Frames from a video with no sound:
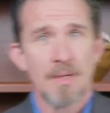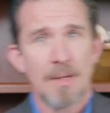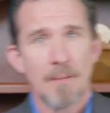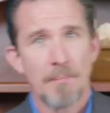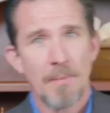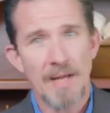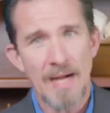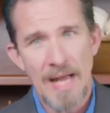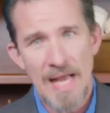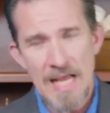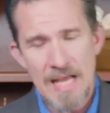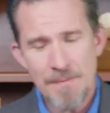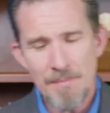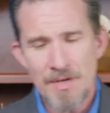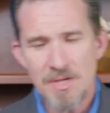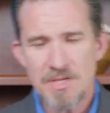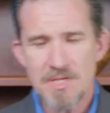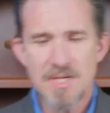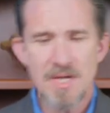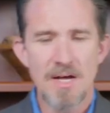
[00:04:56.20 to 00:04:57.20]
But
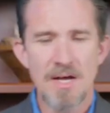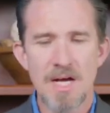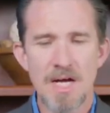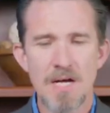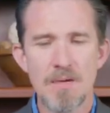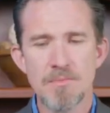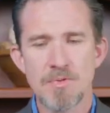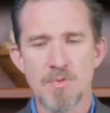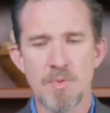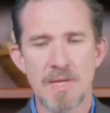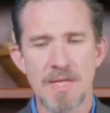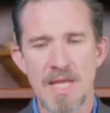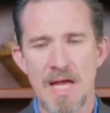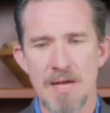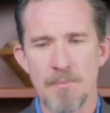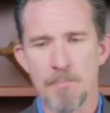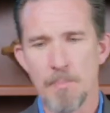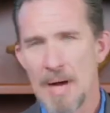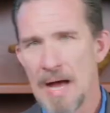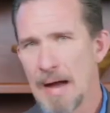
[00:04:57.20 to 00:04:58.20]
Amos comes with
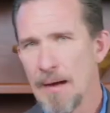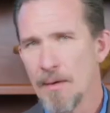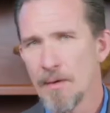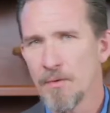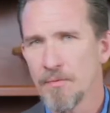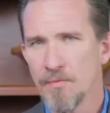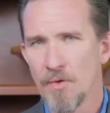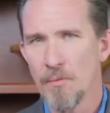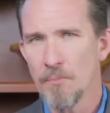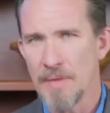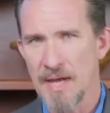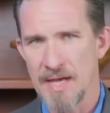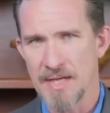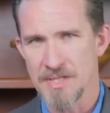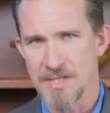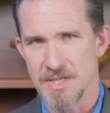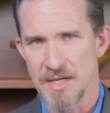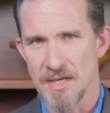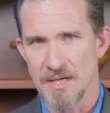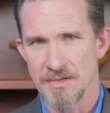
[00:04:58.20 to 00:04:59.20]
a powerful
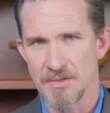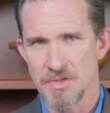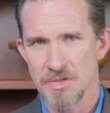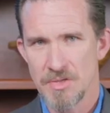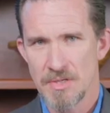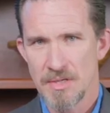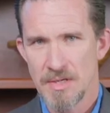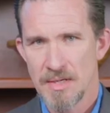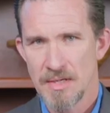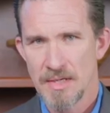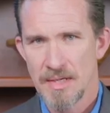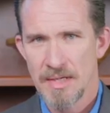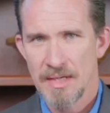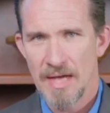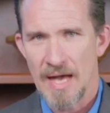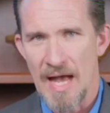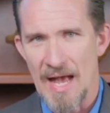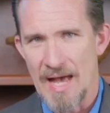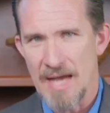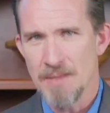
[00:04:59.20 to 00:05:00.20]
message.
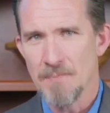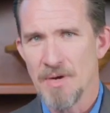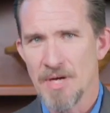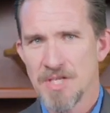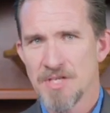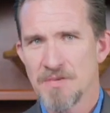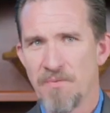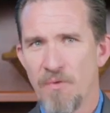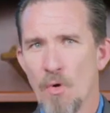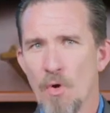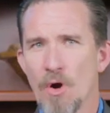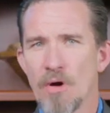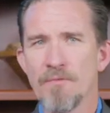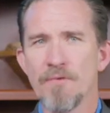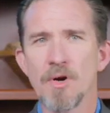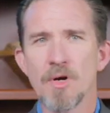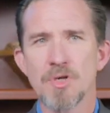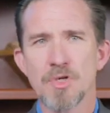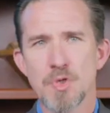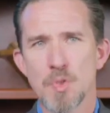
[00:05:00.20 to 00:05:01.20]
Amos 4
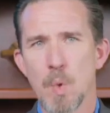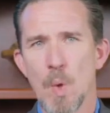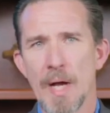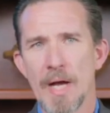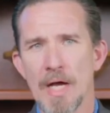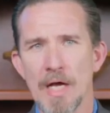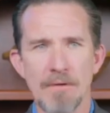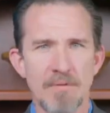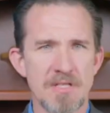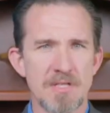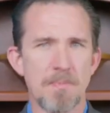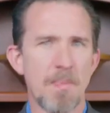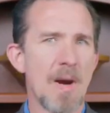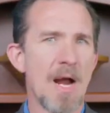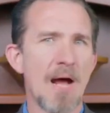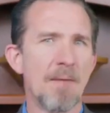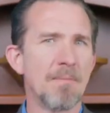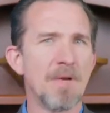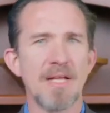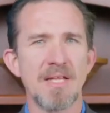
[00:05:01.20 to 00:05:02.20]
verse 12 is
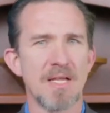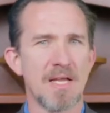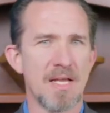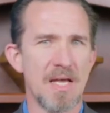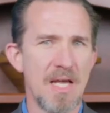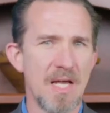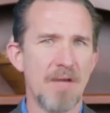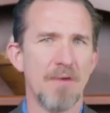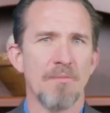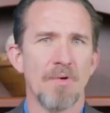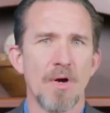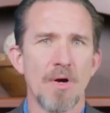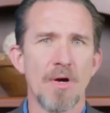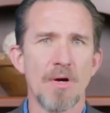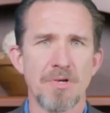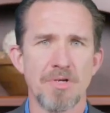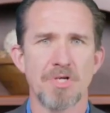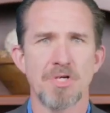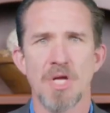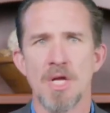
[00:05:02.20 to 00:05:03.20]
probably the key
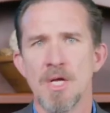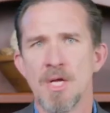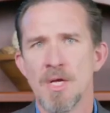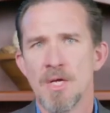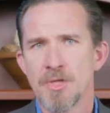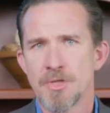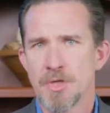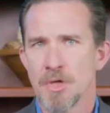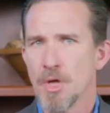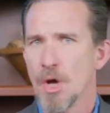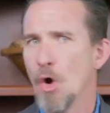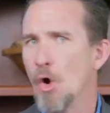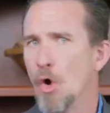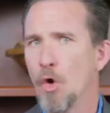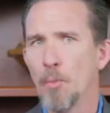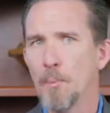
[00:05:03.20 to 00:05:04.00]
verse to the whole